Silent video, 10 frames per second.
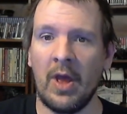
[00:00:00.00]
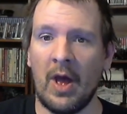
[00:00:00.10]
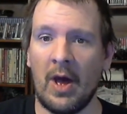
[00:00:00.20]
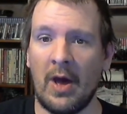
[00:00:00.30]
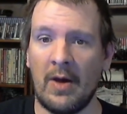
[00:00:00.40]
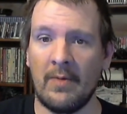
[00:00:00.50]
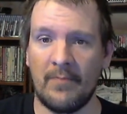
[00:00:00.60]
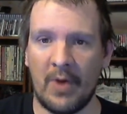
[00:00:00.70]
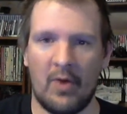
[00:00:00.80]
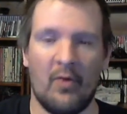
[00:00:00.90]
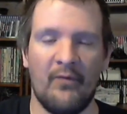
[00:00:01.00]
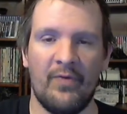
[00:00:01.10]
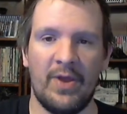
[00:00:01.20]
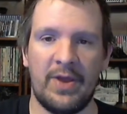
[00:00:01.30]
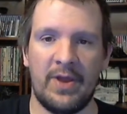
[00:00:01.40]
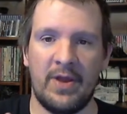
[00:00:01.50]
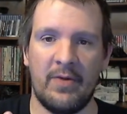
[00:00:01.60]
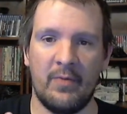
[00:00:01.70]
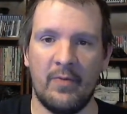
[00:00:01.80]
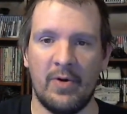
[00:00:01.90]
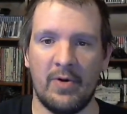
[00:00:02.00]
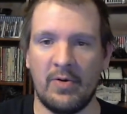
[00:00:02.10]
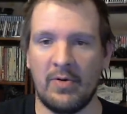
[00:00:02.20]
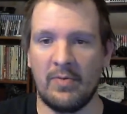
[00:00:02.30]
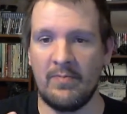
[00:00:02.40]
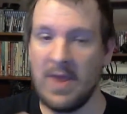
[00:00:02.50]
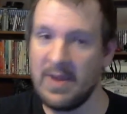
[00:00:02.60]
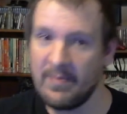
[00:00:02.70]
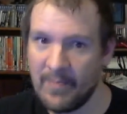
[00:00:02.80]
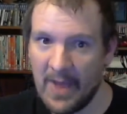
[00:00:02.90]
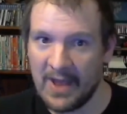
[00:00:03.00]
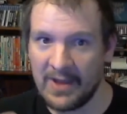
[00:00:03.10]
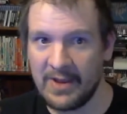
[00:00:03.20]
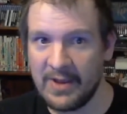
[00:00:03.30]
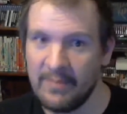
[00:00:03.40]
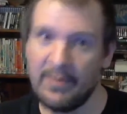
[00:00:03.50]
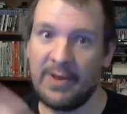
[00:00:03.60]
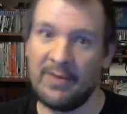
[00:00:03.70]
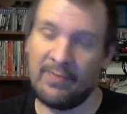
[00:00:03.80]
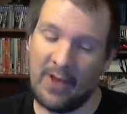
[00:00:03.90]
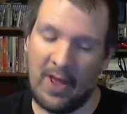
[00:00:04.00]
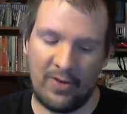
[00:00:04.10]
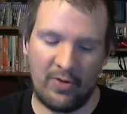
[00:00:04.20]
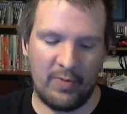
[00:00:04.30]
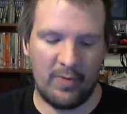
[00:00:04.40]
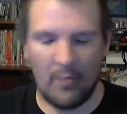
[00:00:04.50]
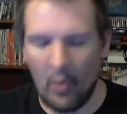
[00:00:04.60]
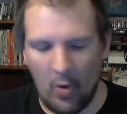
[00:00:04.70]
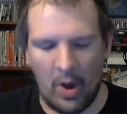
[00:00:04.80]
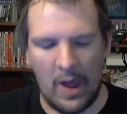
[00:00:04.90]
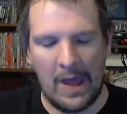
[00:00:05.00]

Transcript: but hopefully it will make back even if not a little bit more.